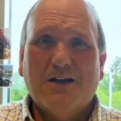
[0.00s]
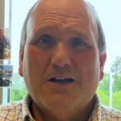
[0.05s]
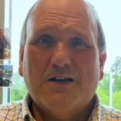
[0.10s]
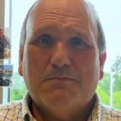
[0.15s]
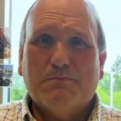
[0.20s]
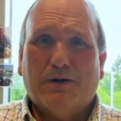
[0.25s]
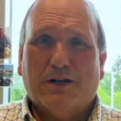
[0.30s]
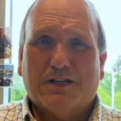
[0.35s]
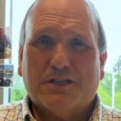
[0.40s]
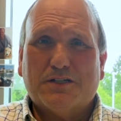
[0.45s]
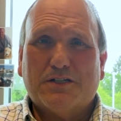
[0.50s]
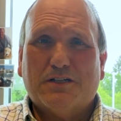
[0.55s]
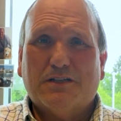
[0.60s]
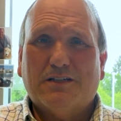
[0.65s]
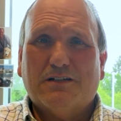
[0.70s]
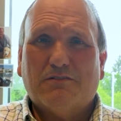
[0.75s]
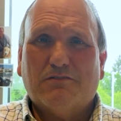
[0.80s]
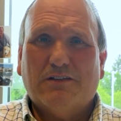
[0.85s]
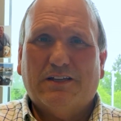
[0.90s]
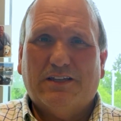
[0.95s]
but it's
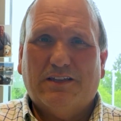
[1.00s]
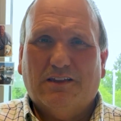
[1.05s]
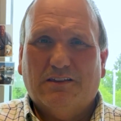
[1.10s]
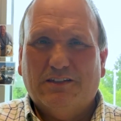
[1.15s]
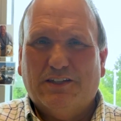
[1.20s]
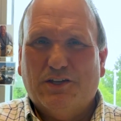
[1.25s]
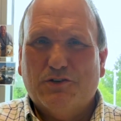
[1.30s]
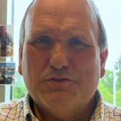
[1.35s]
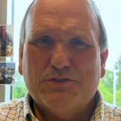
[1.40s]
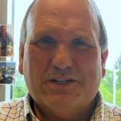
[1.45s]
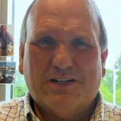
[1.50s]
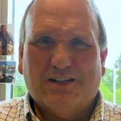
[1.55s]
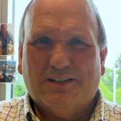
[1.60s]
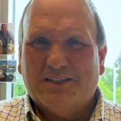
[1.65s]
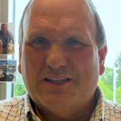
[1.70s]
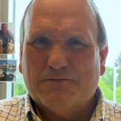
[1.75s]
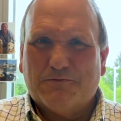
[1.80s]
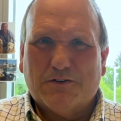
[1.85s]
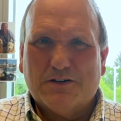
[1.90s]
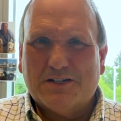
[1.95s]
clearly using a
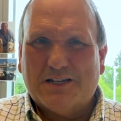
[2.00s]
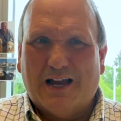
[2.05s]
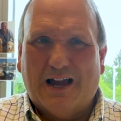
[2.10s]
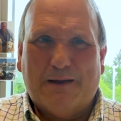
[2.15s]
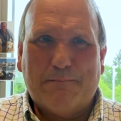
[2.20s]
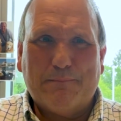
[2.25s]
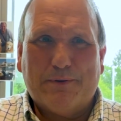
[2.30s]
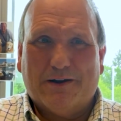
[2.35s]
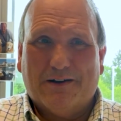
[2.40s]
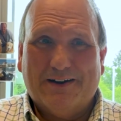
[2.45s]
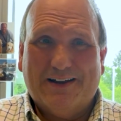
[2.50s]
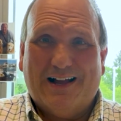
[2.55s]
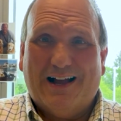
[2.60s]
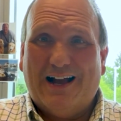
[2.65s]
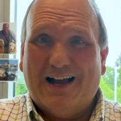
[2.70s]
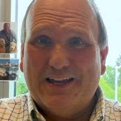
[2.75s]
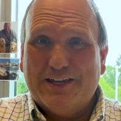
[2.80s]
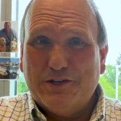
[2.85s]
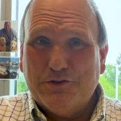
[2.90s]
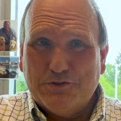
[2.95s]
different time period.
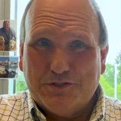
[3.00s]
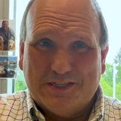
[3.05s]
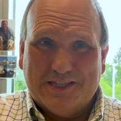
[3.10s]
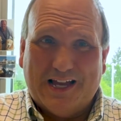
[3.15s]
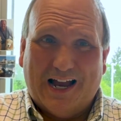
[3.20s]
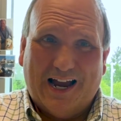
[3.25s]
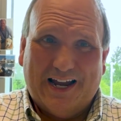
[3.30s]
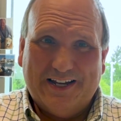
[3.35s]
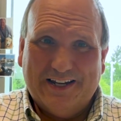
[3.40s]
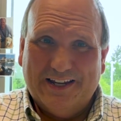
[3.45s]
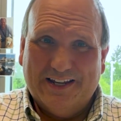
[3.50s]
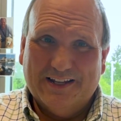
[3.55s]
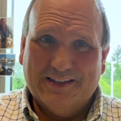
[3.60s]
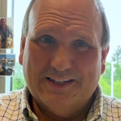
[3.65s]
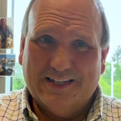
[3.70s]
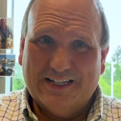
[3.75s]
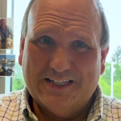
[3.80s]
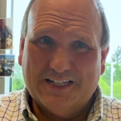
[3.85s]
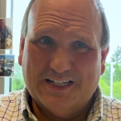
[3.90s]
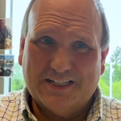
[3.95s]
I used 90 in
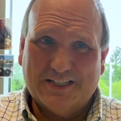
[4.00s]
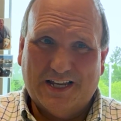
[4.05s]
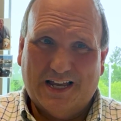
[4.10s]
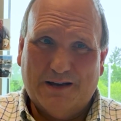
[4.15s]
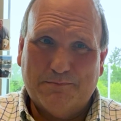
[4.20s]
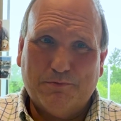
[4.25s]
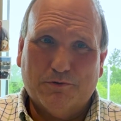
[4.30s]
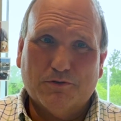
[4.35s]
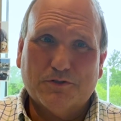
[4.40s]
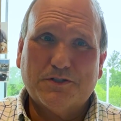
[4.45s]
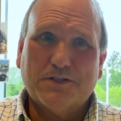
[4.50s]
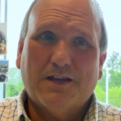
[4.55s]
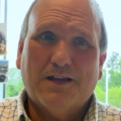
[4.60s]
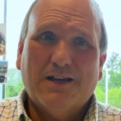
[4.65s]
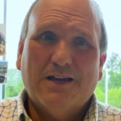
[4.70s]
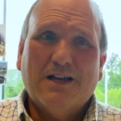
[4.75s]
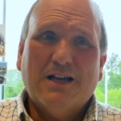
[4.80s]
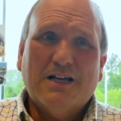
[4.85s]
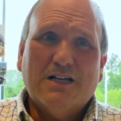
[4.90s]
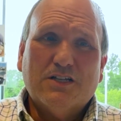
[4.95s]
these examples.
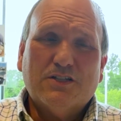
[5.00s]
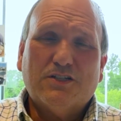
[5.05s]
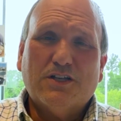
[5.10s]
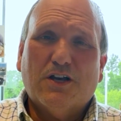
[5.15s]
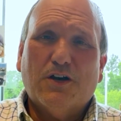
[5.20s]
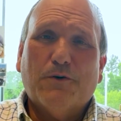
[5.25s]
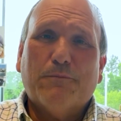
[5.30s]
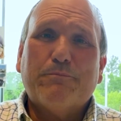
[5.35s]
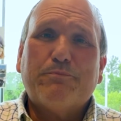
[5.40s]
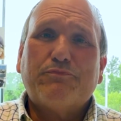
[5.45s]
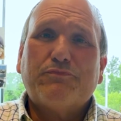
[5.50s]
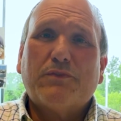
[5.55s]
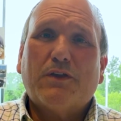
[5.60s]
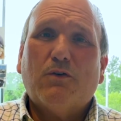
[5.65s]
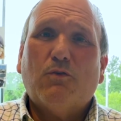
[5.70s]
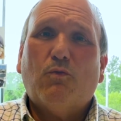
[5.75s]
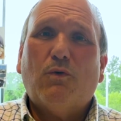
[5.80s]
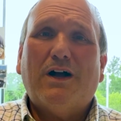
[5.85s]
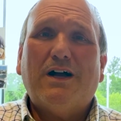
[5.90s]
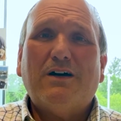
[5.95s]
So
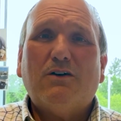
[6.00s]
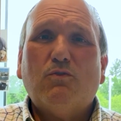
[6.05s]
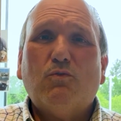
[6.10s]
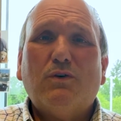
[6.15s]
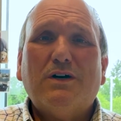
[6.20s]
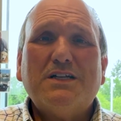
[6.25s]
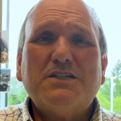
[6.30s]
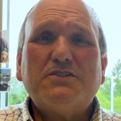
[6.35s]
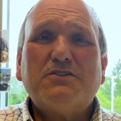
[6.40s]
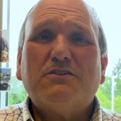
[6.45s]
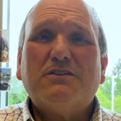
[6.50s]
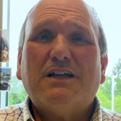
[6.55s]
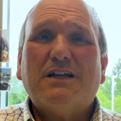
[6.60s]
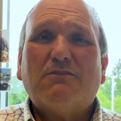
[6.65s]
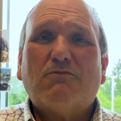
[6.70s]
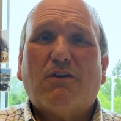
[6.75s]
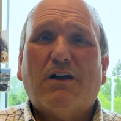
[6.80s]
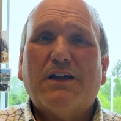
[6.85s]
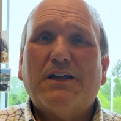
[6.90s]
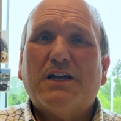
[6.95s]
while Western
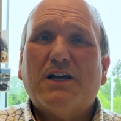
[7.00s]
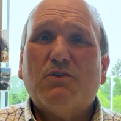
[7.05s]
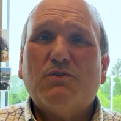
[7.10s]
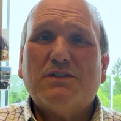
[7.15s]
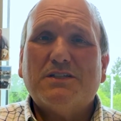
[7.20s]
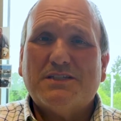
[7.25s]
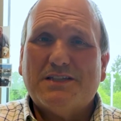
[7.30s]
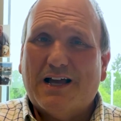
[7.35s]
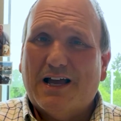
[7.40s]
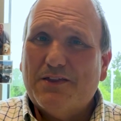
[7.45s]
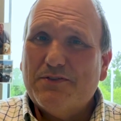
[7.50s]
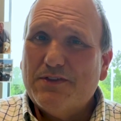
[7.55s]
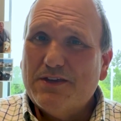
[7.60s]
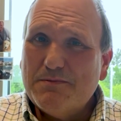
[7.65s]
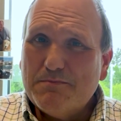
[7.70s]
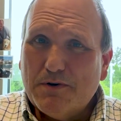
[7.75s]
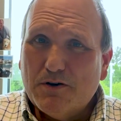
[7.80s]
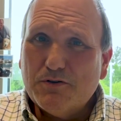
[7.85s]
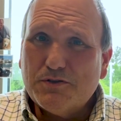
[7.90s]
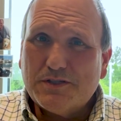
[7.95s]
Henrico is not the
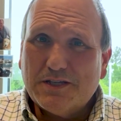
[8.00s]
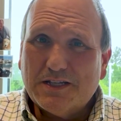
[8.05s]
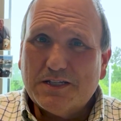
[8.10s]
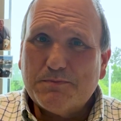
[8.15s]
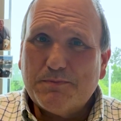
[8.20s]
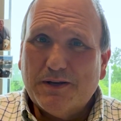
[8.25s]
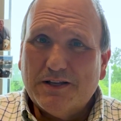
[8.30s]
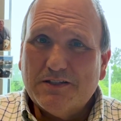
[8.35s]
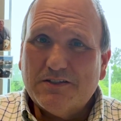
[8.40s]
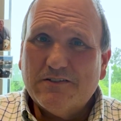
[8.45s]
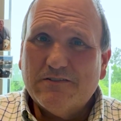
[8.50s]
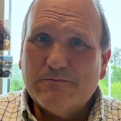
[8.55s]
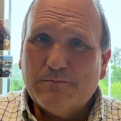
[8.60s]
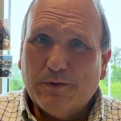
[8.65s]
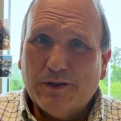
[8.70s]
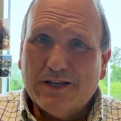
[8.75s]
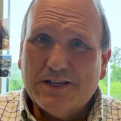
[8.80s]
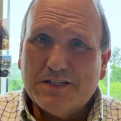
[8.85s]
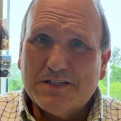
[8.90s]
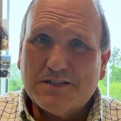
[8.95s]
most expensive
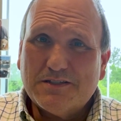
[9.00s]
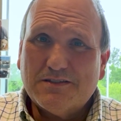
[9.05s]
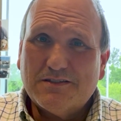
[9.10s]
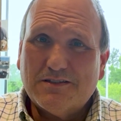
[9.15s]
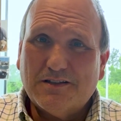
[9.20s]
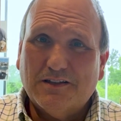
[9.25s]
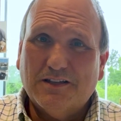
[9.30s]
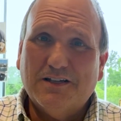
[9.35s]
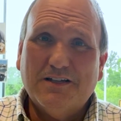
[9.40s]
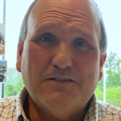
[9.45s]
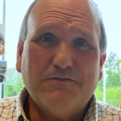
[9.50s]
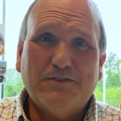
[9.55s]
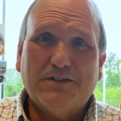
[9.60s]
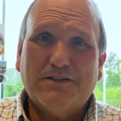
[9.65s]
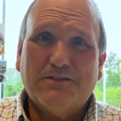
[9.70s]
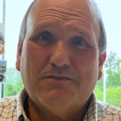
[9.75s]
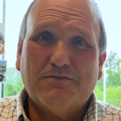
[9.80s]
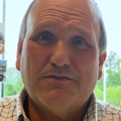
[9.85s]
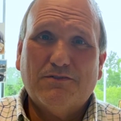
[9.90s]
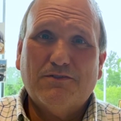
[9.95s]
place to live
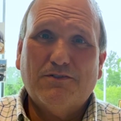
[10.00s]
in